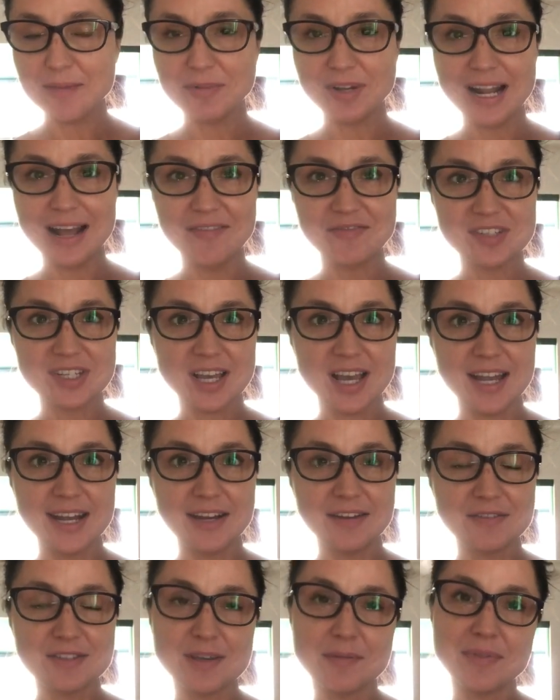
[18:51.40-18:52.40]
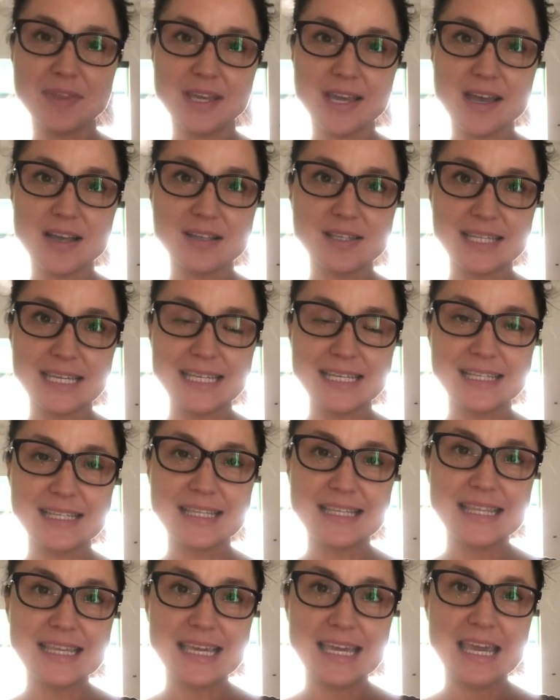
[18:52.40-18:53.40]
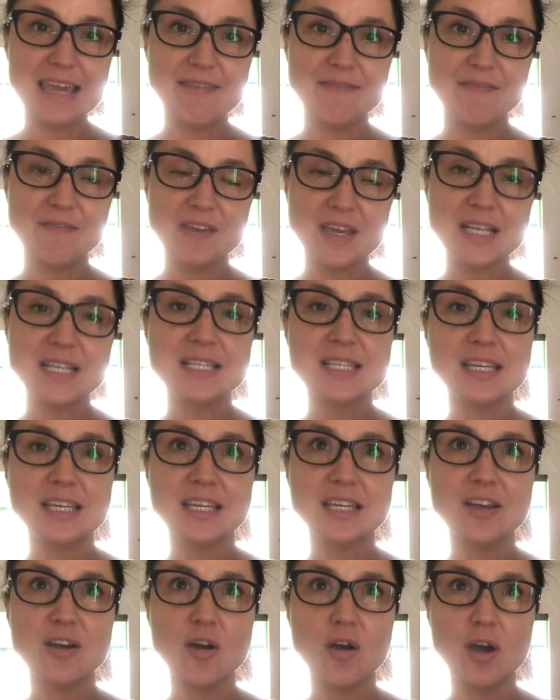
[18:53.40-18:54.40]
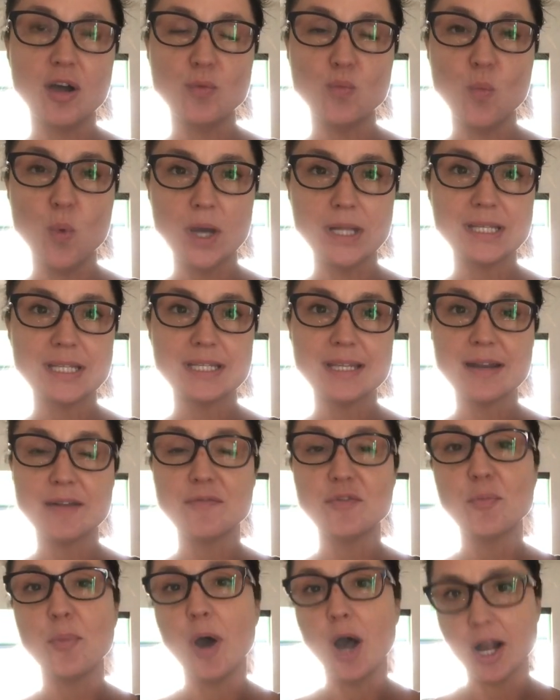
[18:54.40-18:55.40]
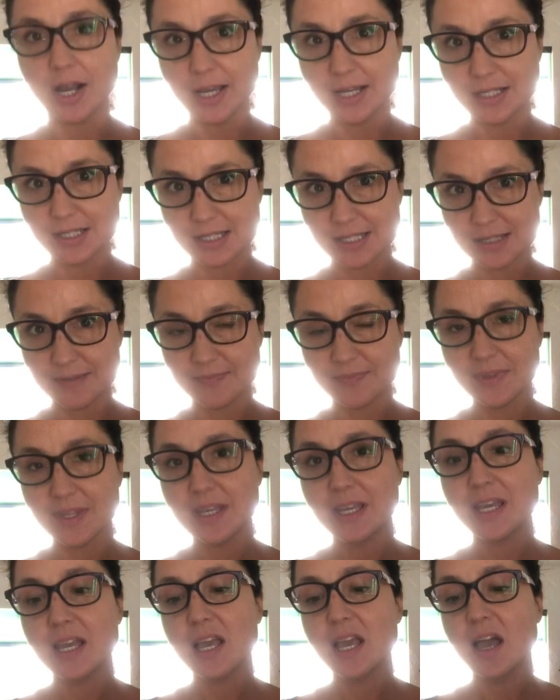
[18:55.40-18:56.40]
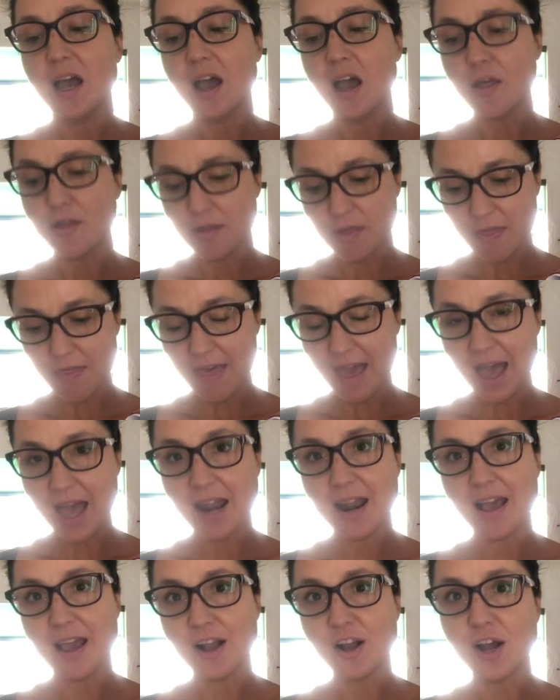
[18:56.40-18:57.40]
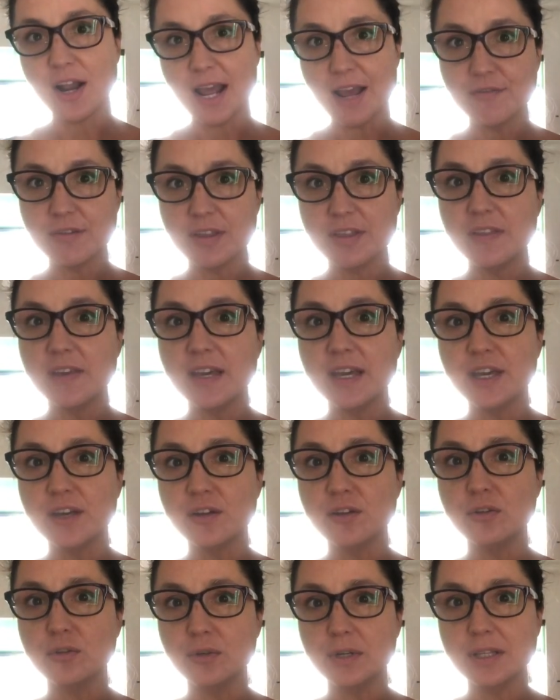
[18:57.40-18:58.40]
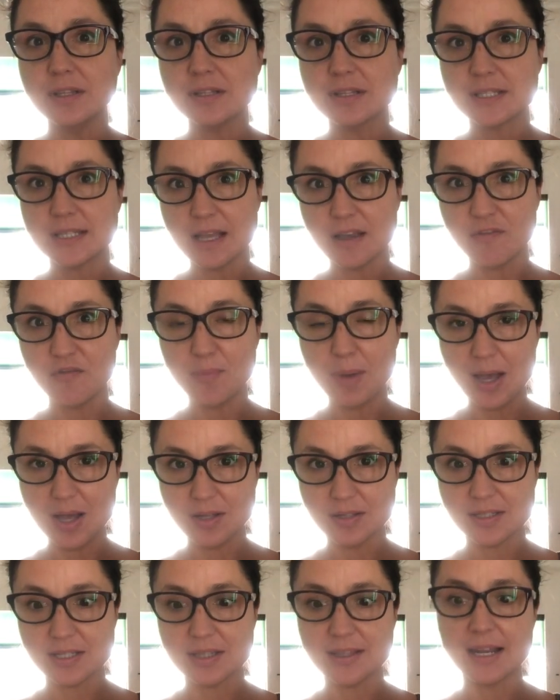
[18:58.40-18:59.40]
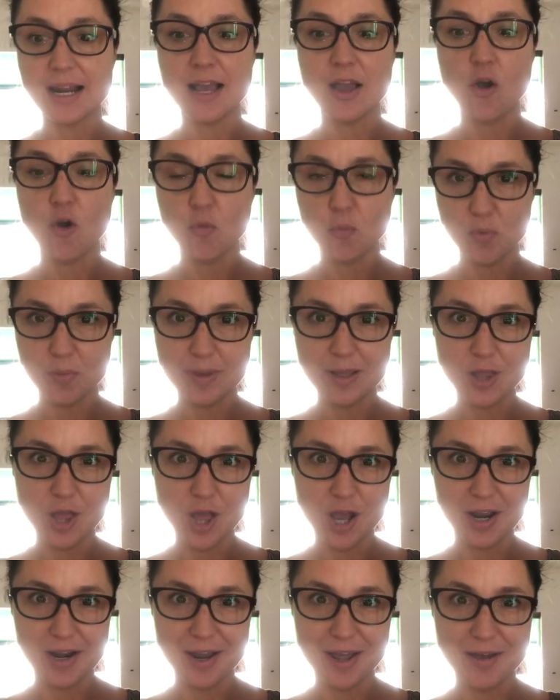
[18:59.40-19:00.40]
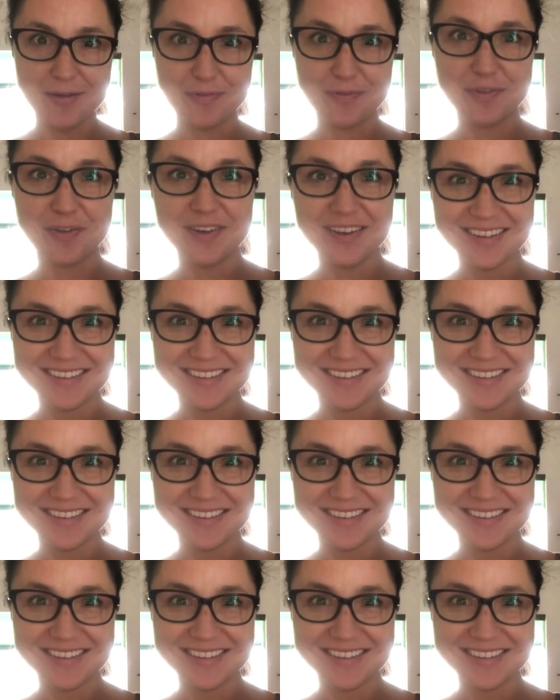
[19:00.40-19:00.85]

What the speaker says: gonna have to cut out of something else is the facing on one set of the pockets. Other than that, I got everything, including the self belt that I hope will be long enough,